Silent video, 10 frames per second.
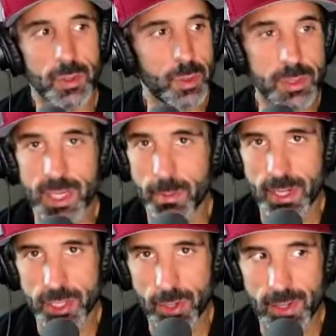who's an
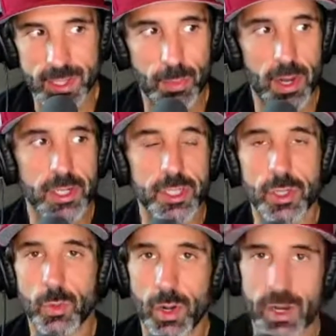administrator that inspired you,
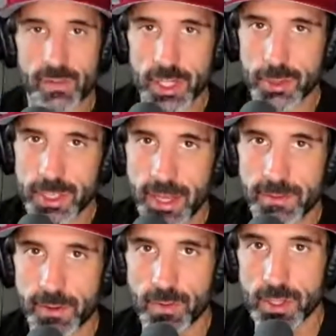and what advice did you give to
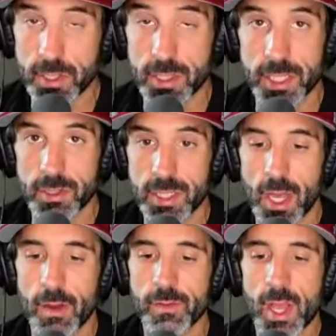your first year teacher self?